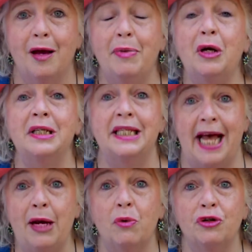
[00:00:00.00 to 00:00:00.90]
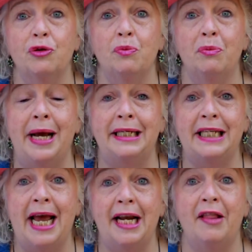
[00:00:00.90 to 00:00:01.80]
because they want to
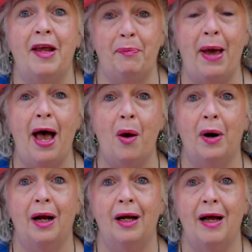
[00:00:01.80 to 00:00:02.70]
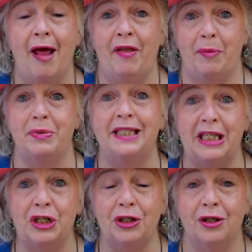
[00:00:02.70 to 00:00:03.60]
maintain their power and their
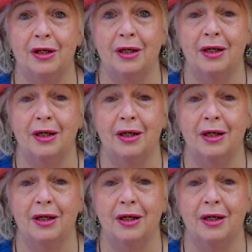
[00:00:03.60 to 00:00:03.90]
position.